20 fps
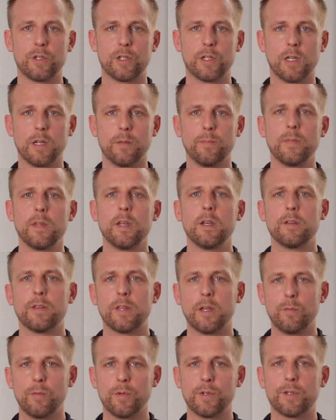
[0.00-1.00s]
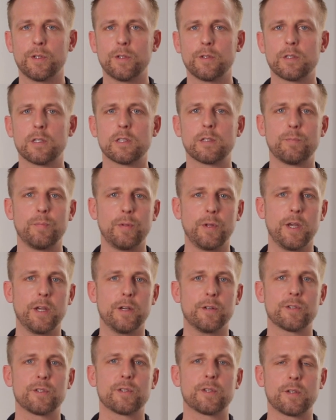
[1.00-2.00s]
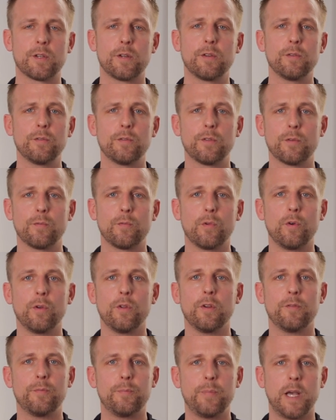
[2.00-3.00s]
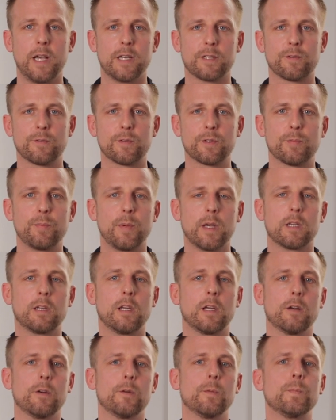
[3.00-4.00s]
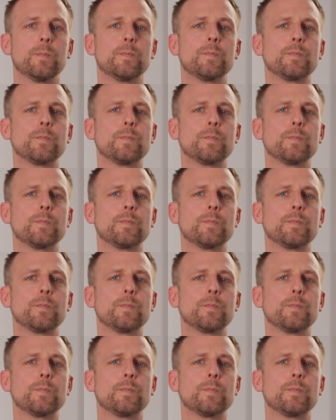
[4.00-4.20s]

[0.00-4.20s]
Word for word: regime that reduces players to the role of passive spectator.